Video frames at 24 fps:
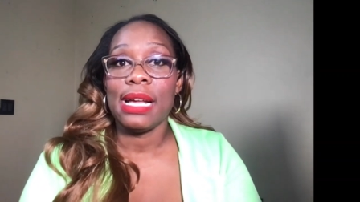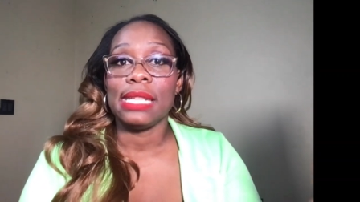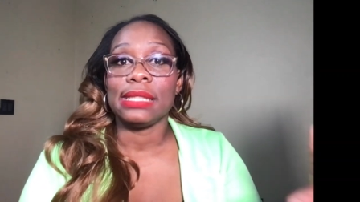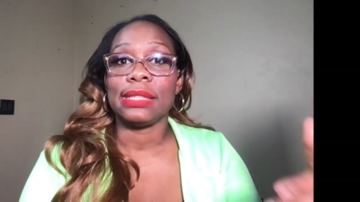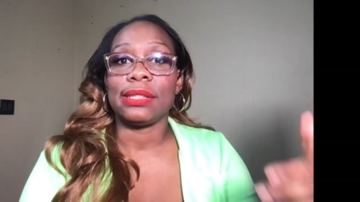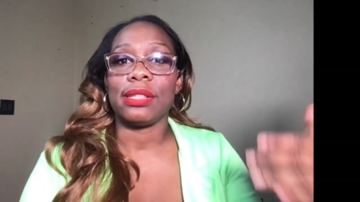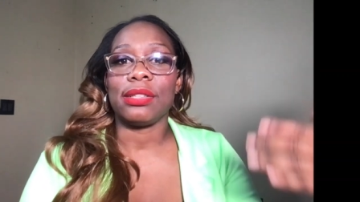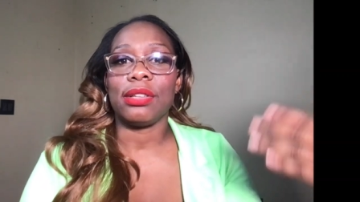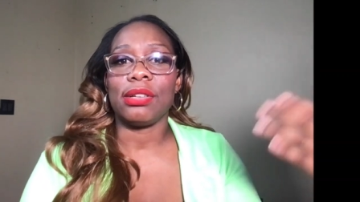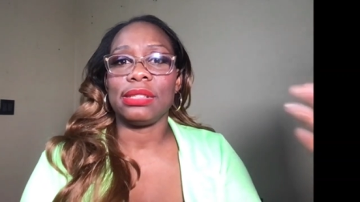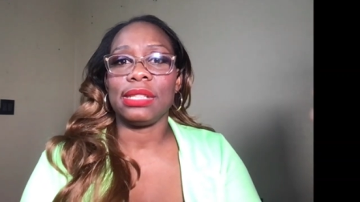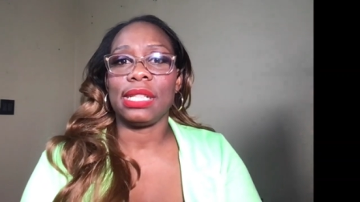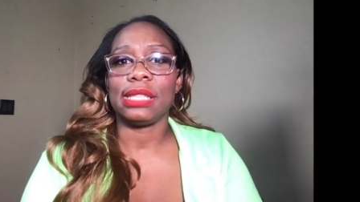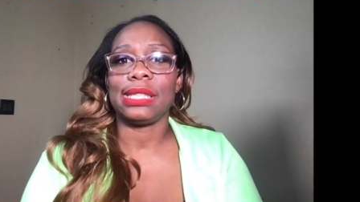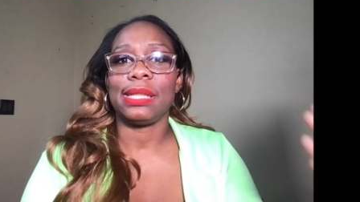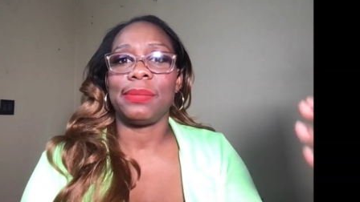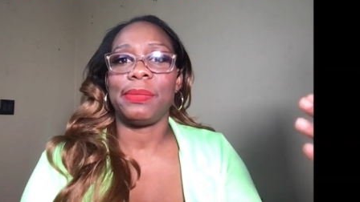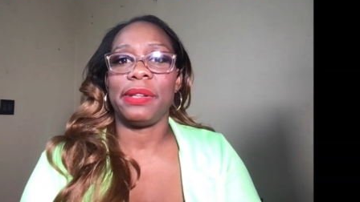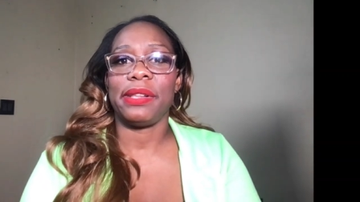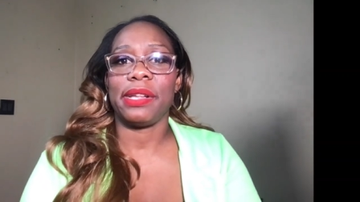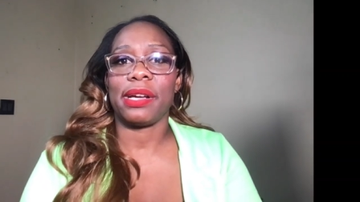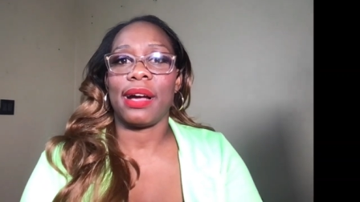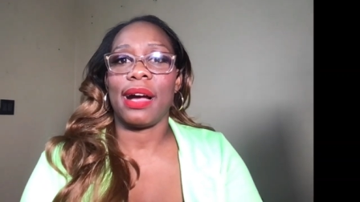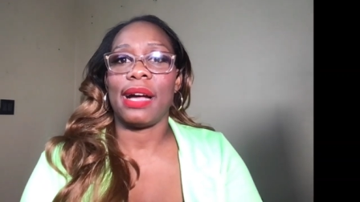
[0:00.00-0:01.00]
So those are some
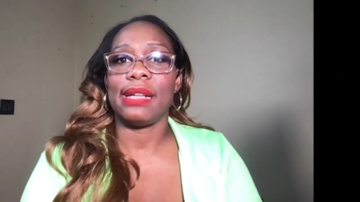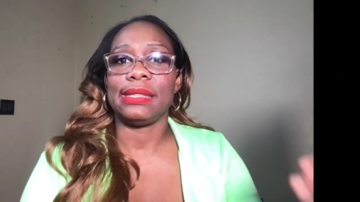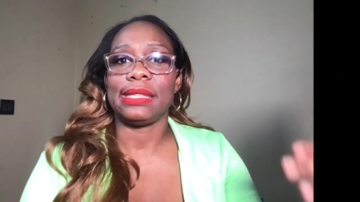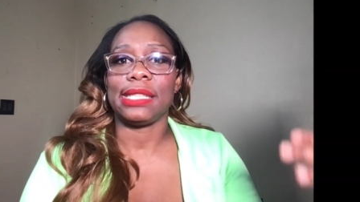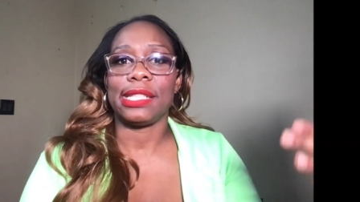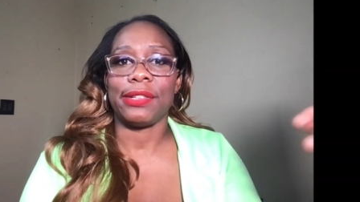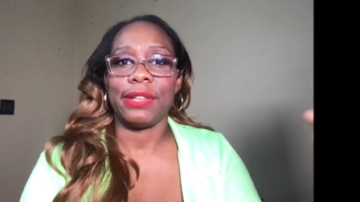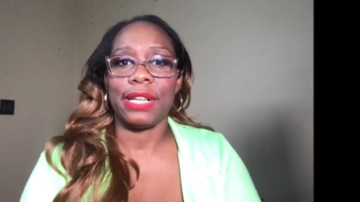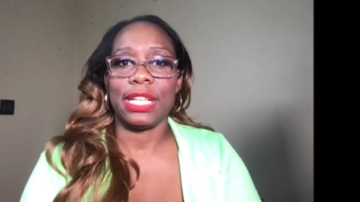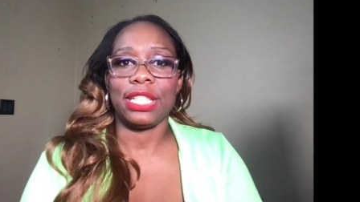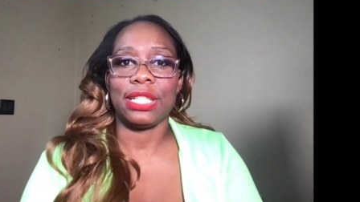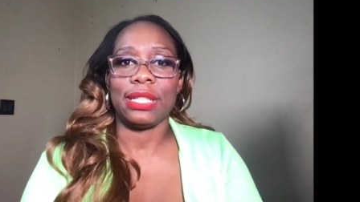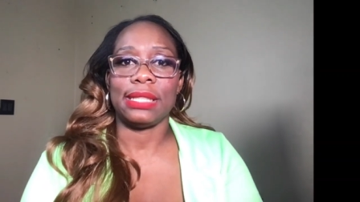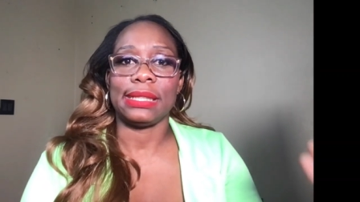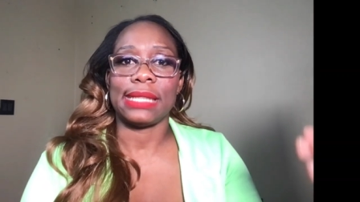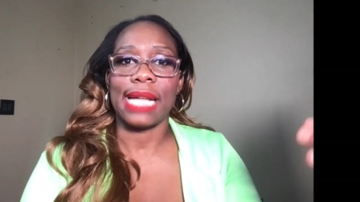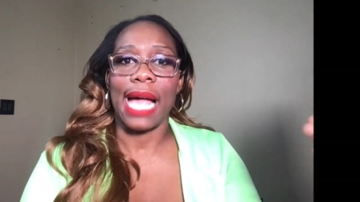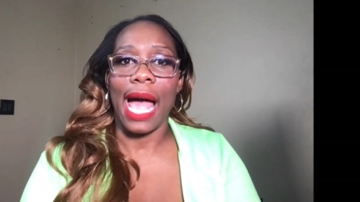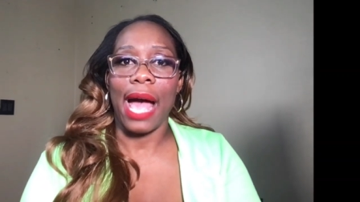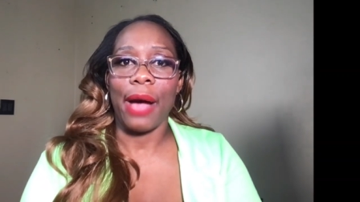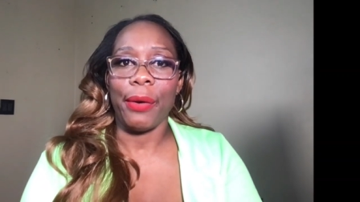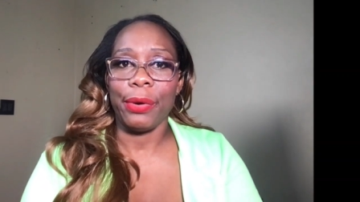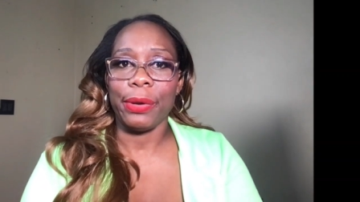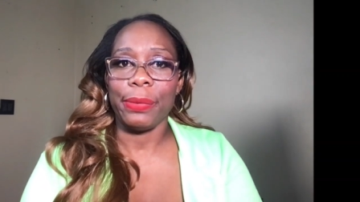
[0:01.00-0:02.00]
of the considerations
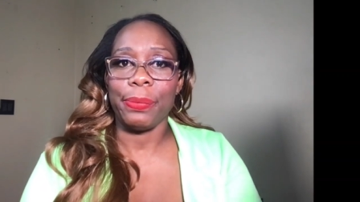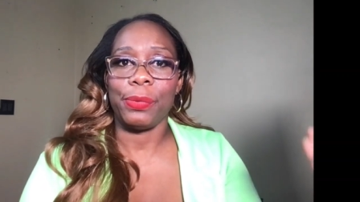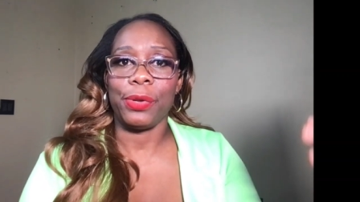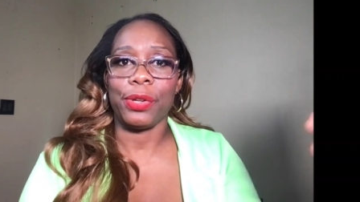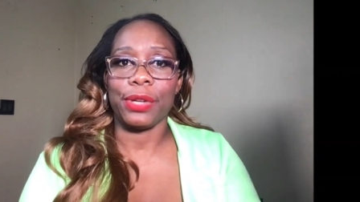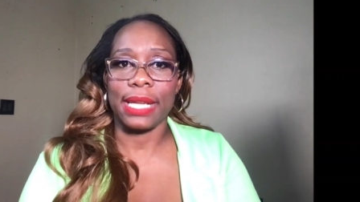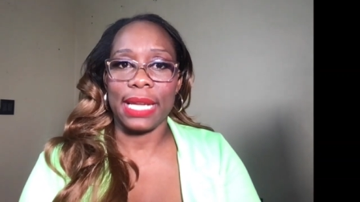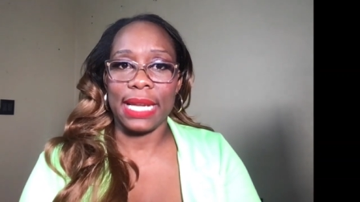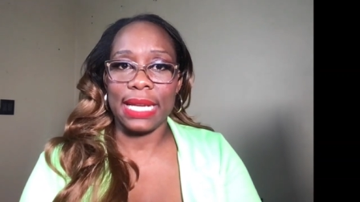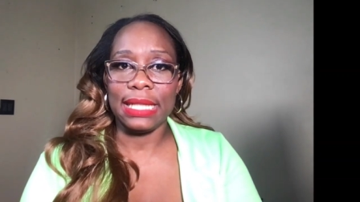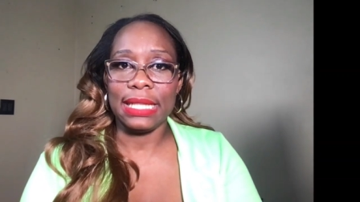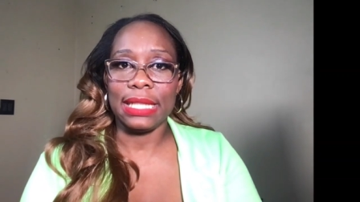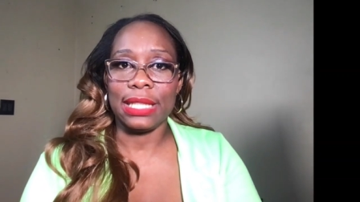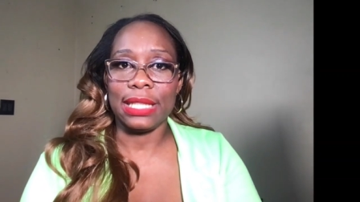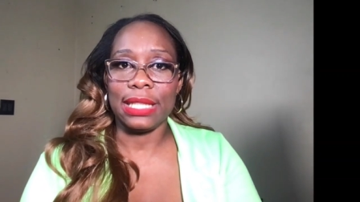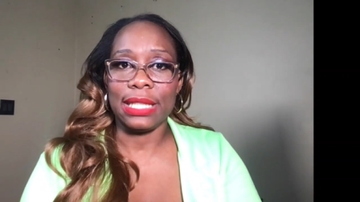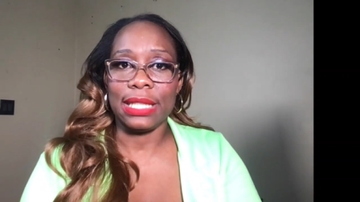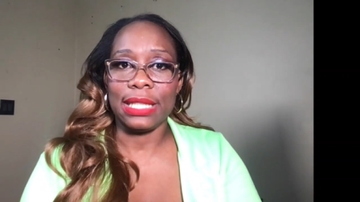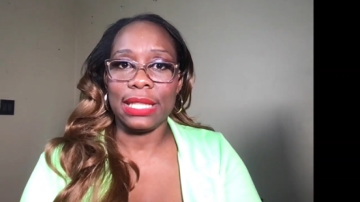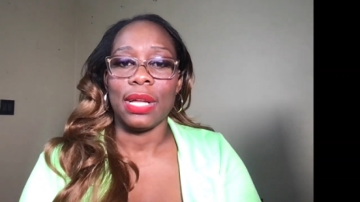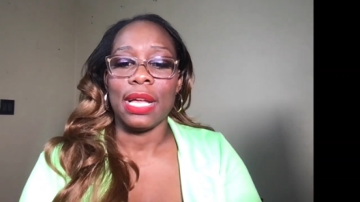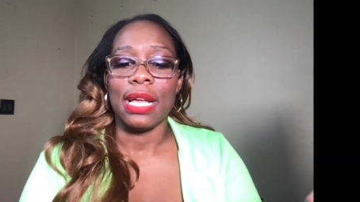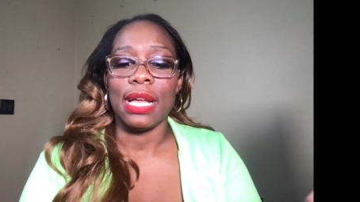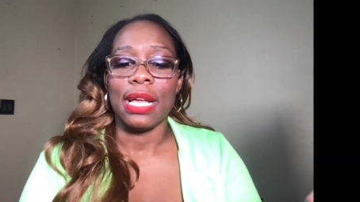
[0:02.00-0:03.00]
I would look
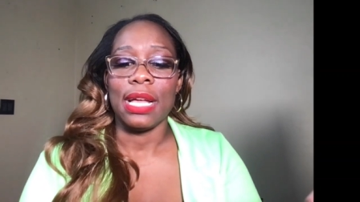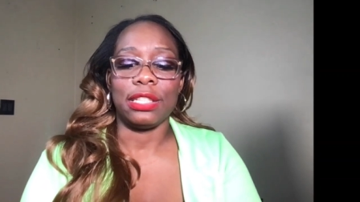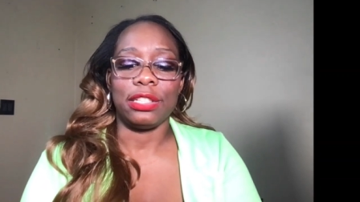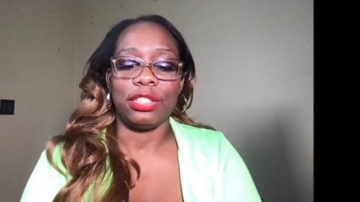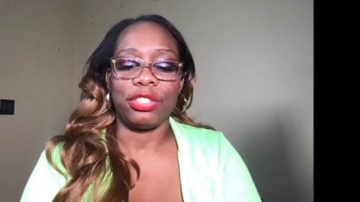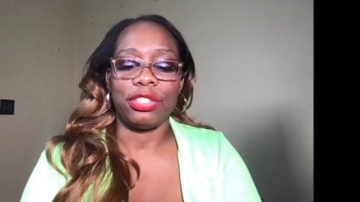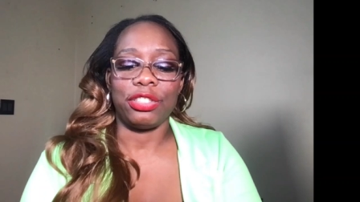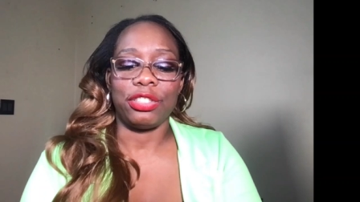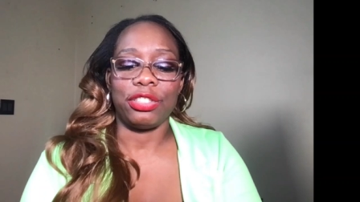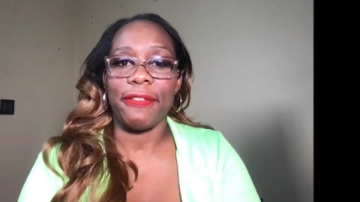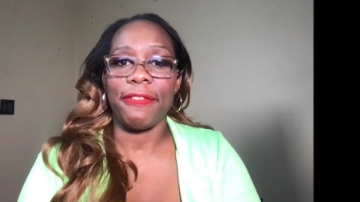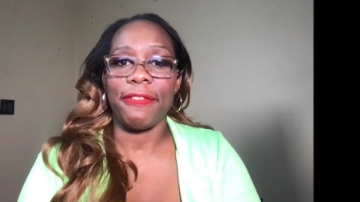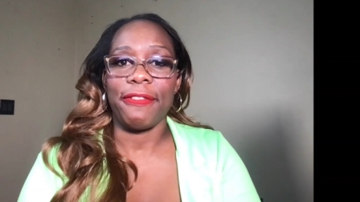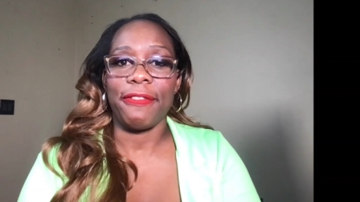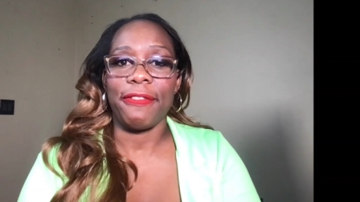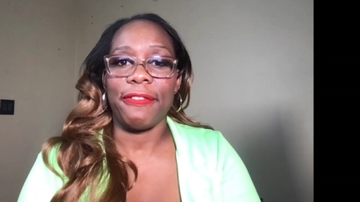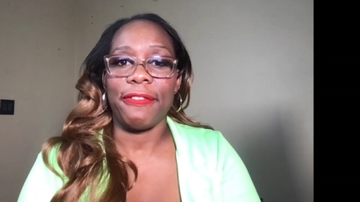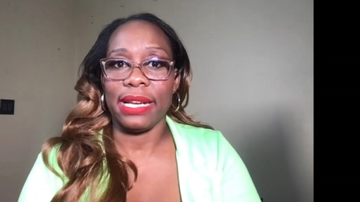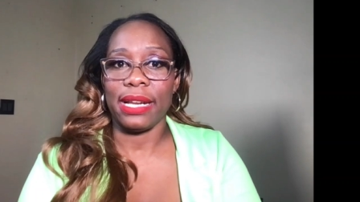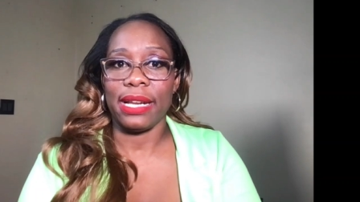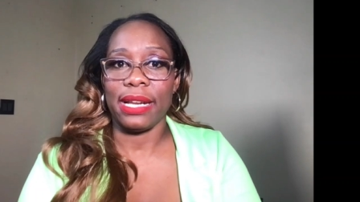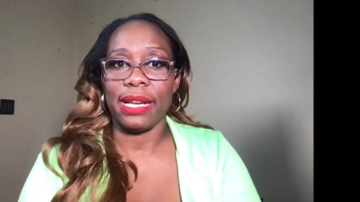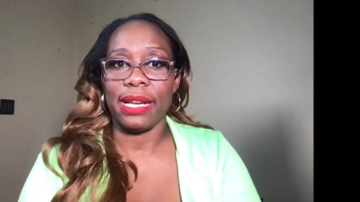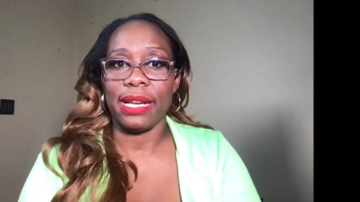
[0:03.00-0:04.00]
into to try to
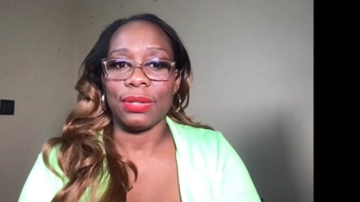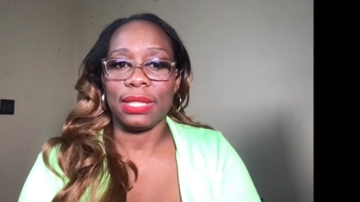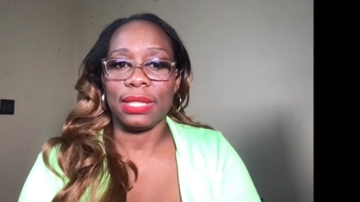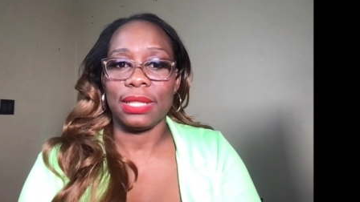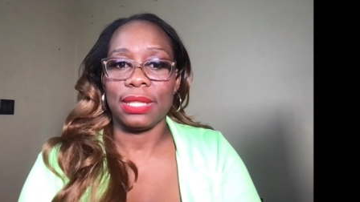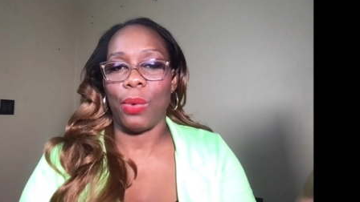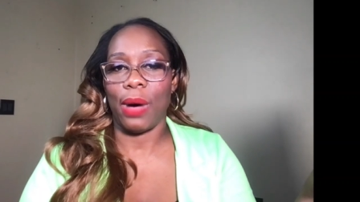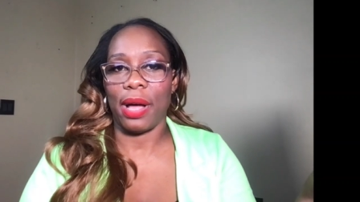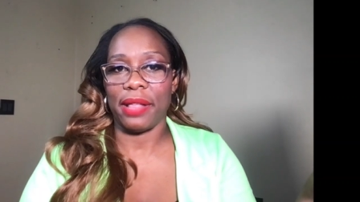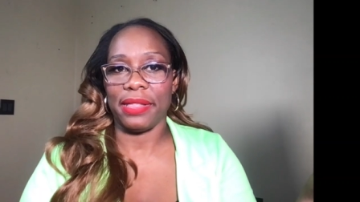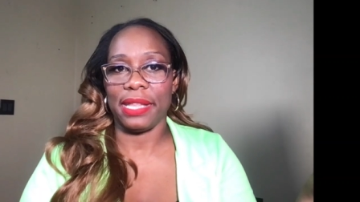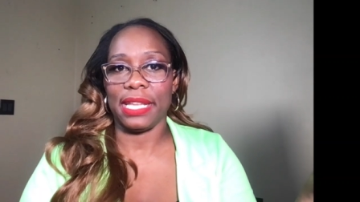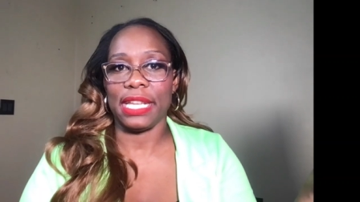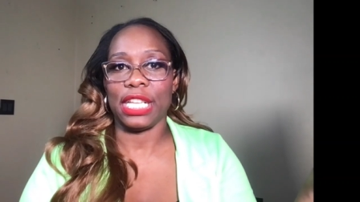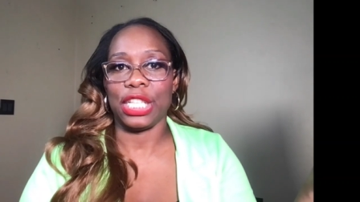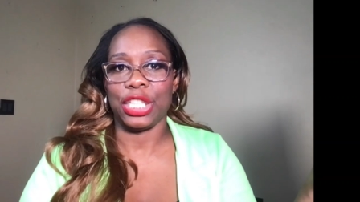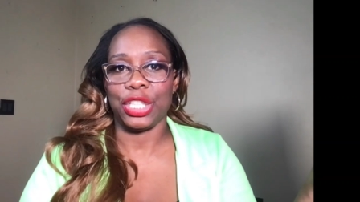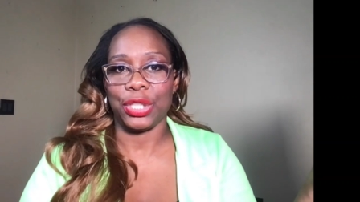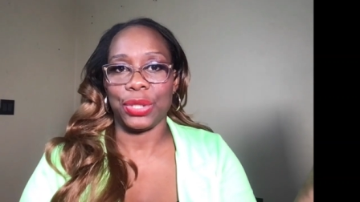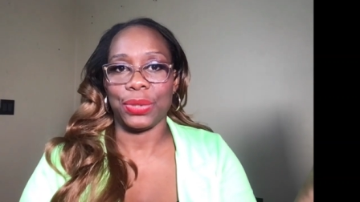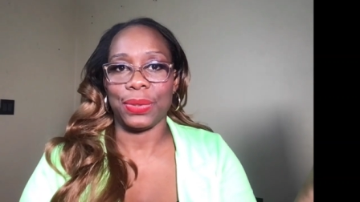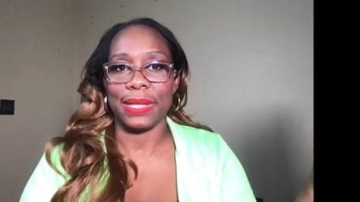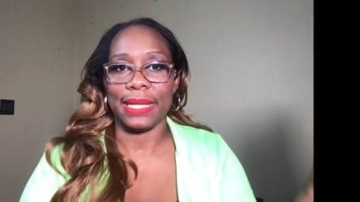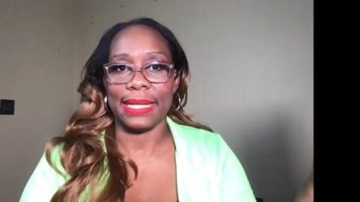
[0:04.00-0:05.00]
find out what the
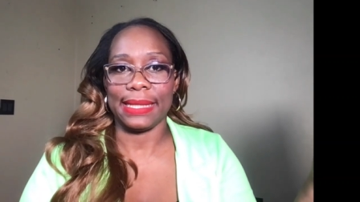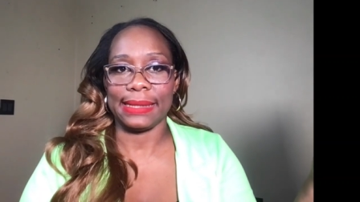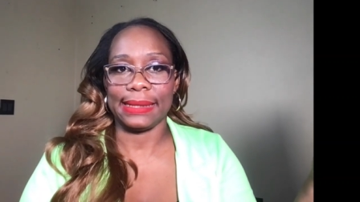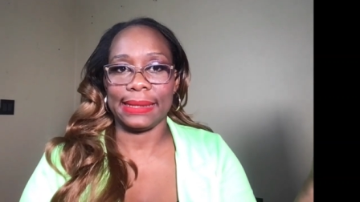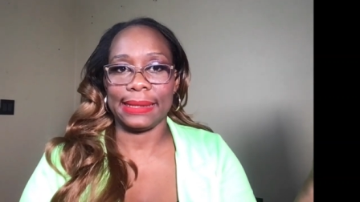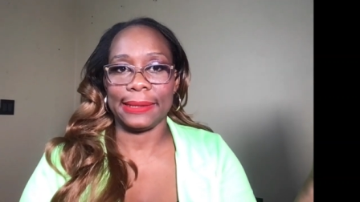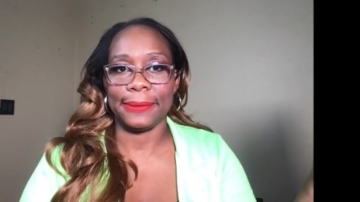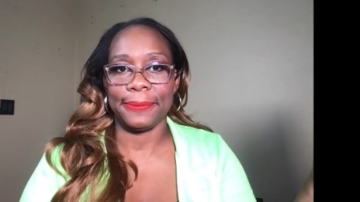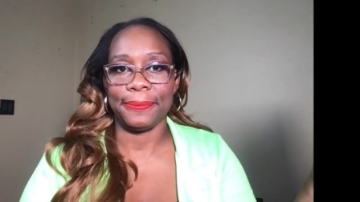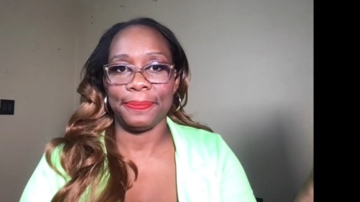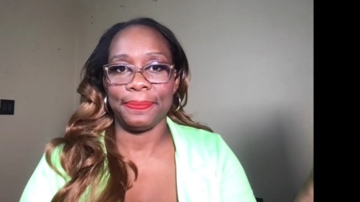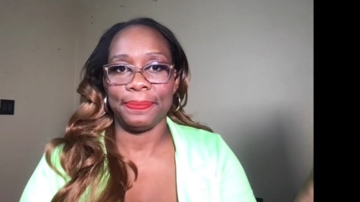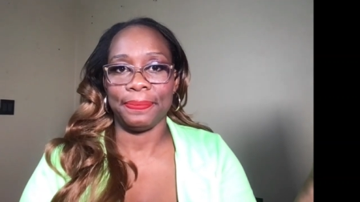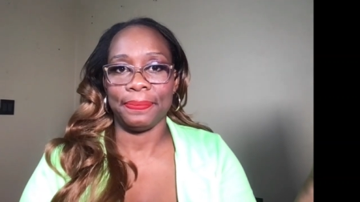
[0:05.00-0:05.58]
issue is.